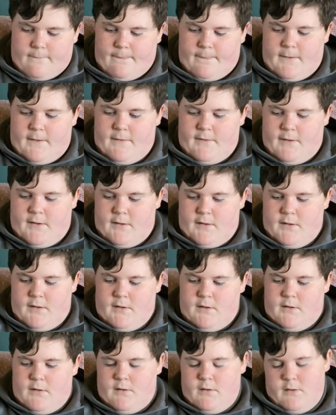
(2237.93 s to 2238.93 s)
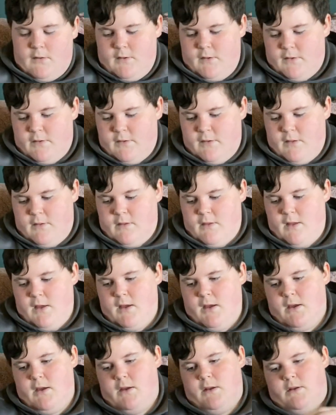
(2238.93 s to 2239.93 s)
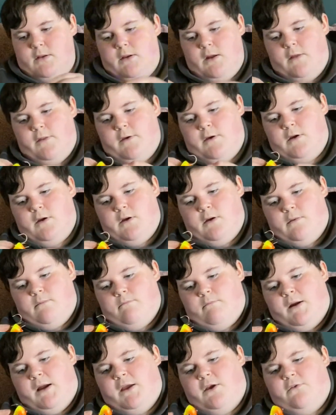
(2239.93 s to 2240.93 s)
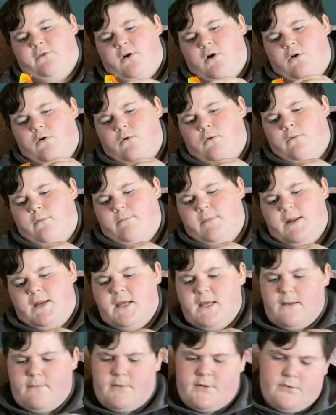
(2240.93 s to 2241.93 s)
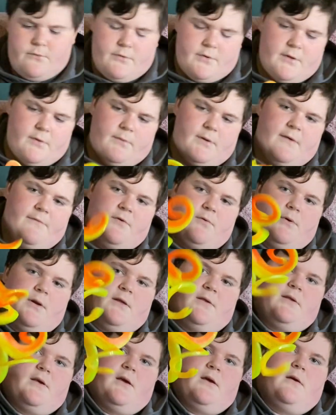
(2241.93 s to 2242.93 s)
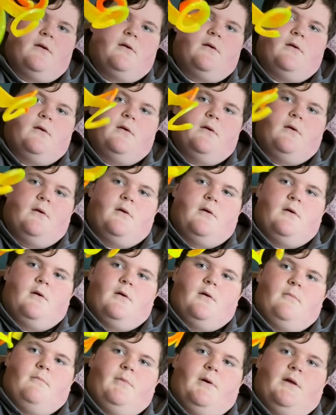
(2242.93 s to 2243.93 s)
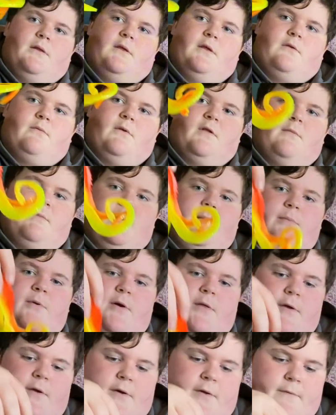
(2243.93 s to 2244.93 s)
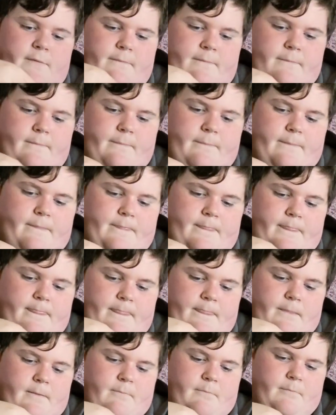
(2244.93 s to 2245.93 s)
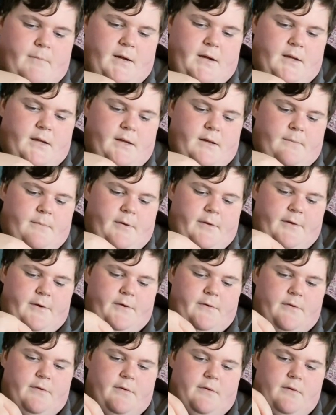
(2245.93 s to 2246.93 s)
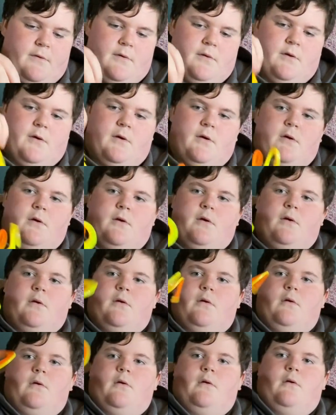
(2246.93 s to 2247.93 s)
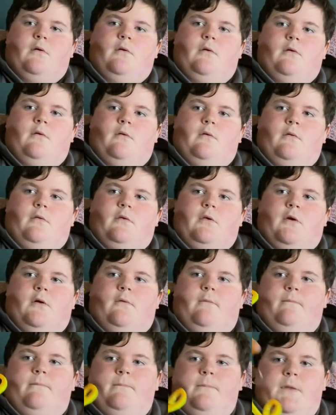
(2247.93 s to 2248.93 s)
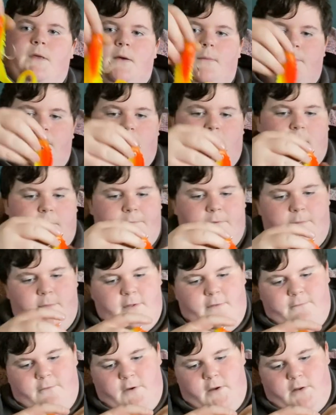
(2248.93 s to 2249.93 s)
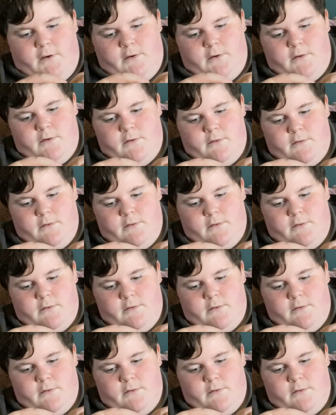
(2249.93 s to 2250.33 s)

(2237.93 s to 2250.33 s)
And then this is a, another micro mini Medusa, whatever you want to say. But this one's my brother. My brother's. So, yeah, got it from his friend.